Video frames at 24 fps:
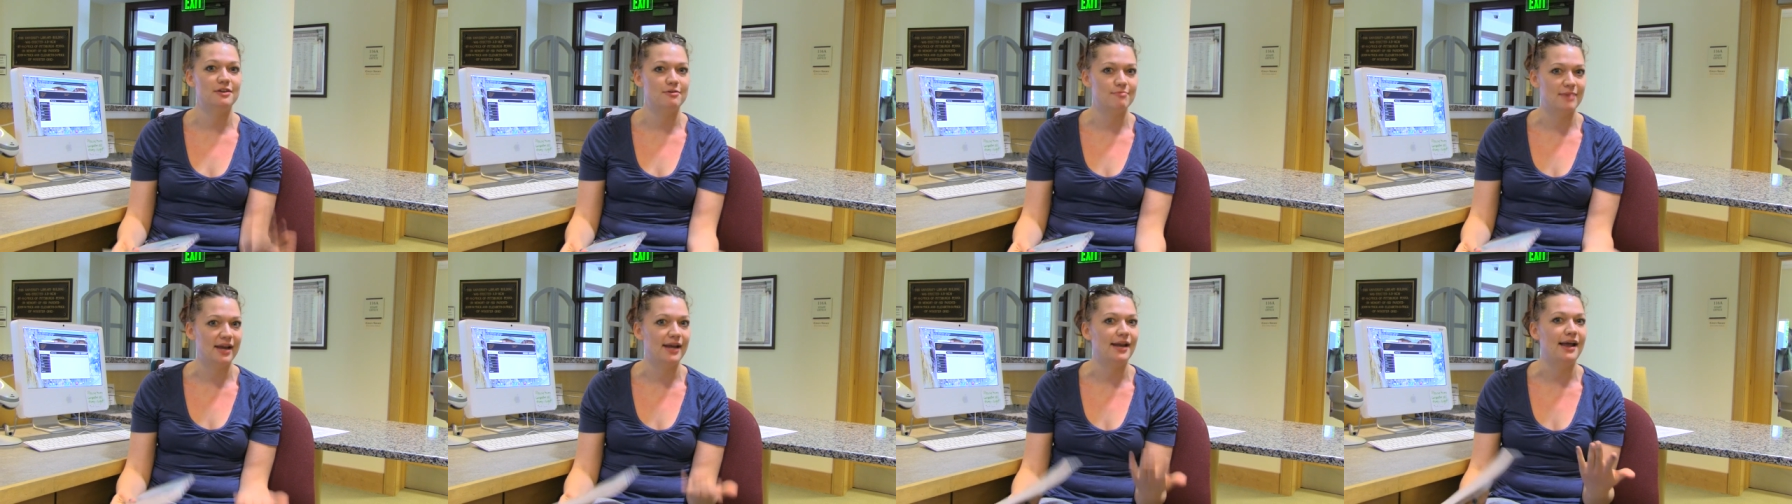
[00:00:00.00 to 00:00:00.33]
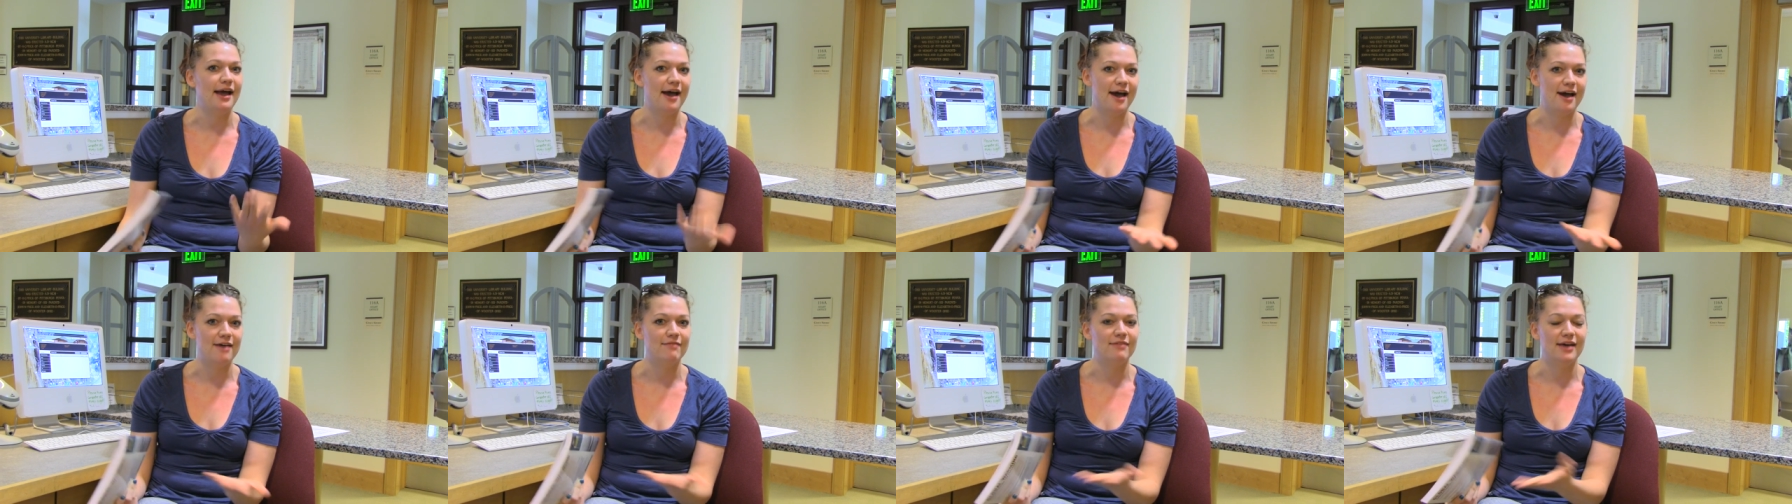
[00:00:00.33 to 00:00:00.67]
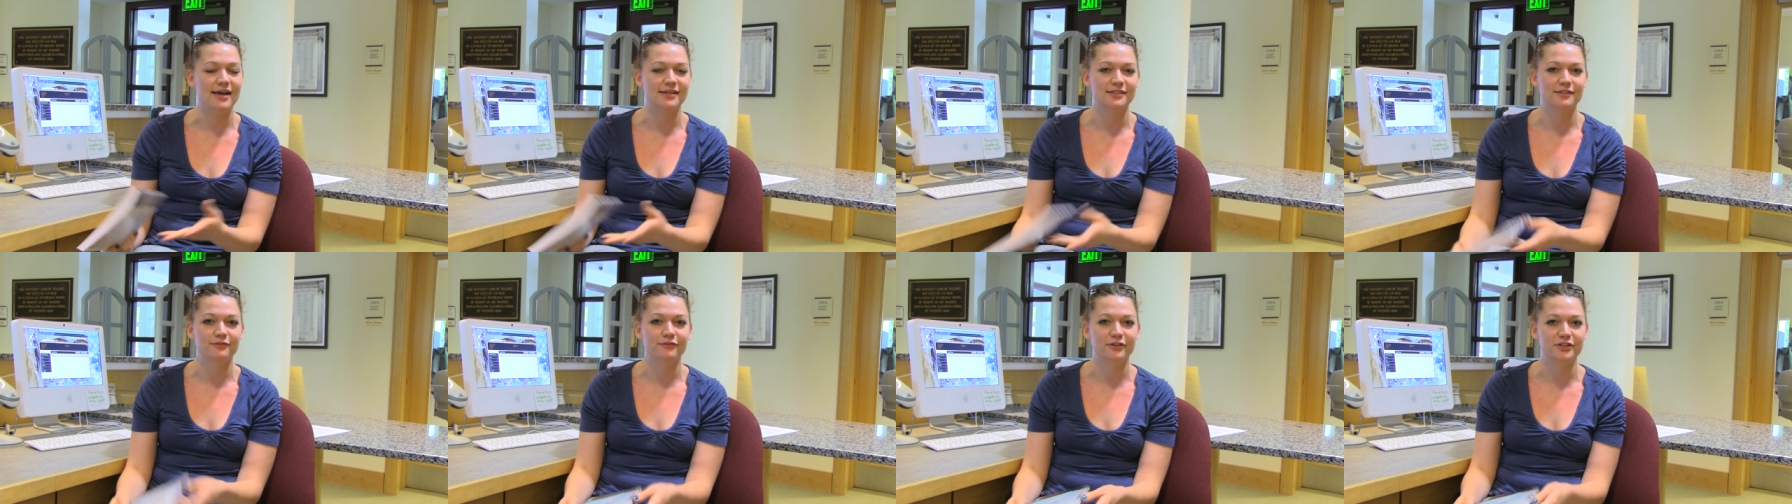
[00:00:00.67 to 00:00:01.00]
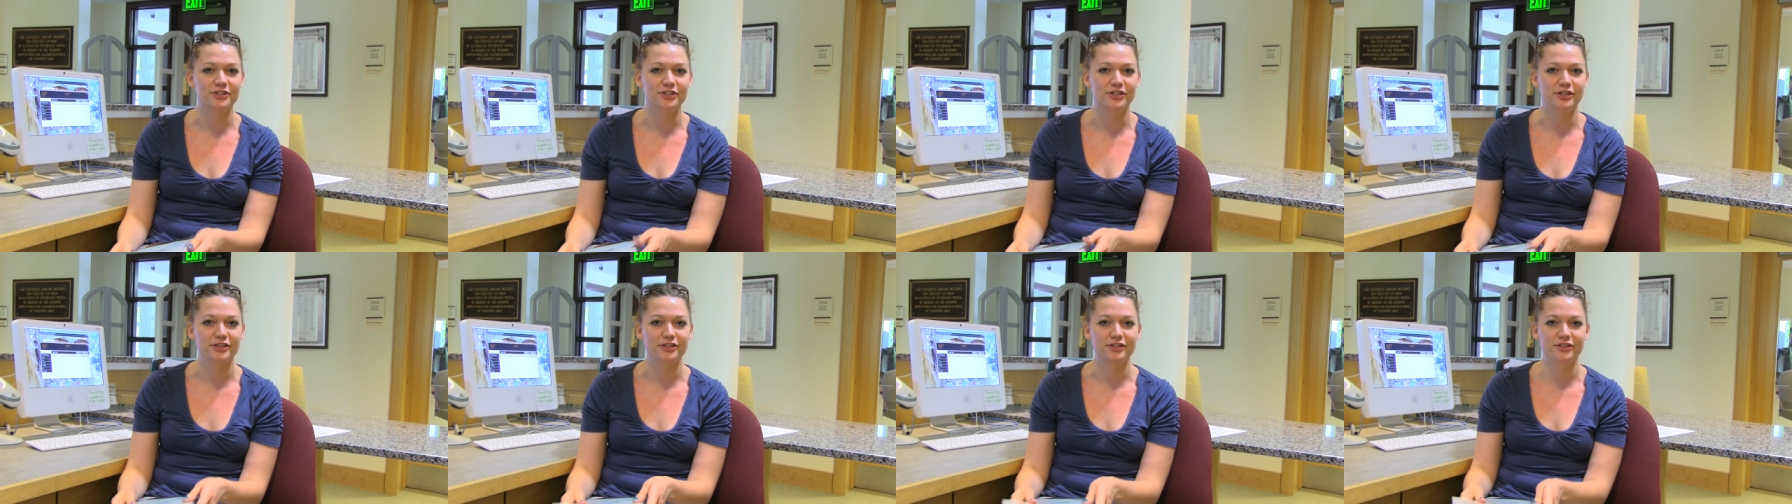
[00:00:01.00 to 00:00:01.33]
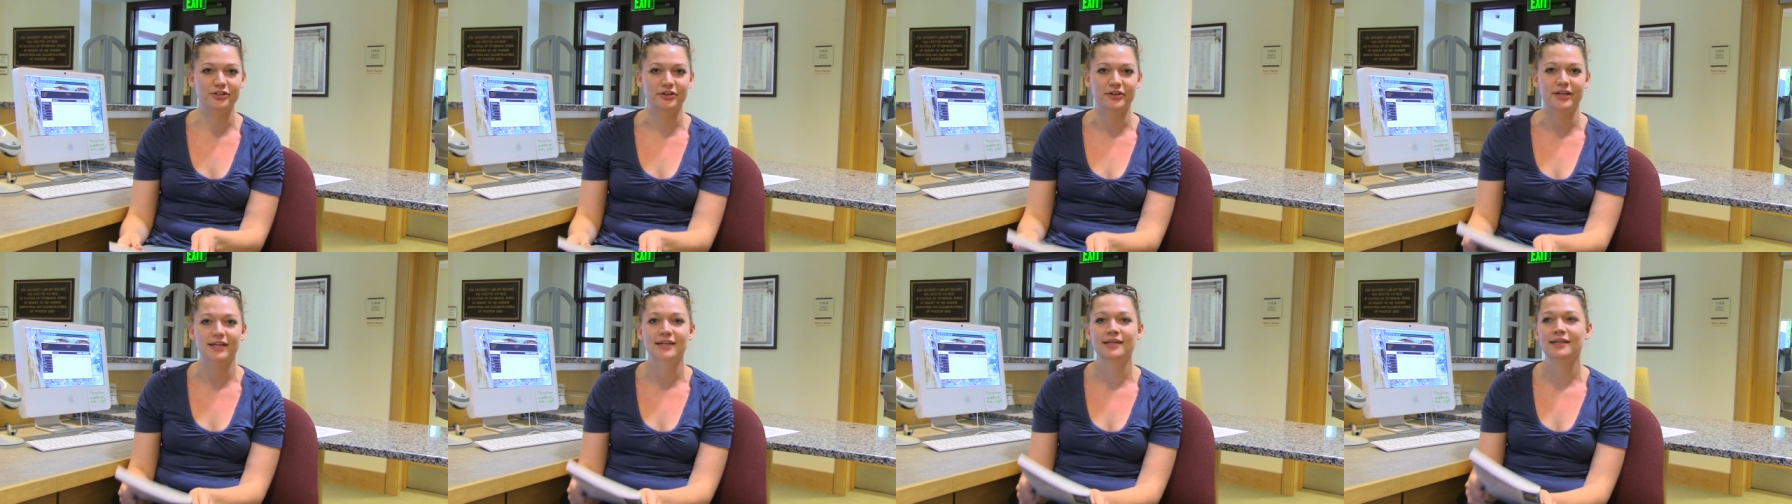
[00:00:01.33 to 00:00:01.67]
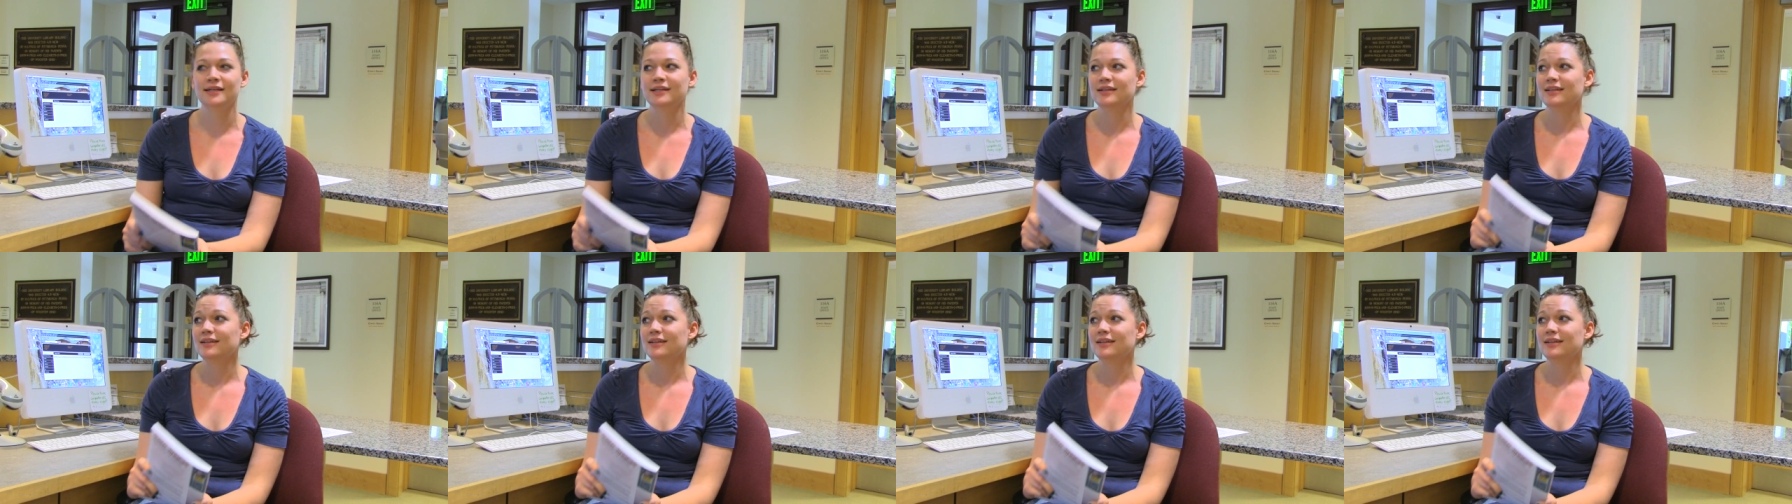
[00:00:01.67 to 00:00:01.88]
you might have as a first year student,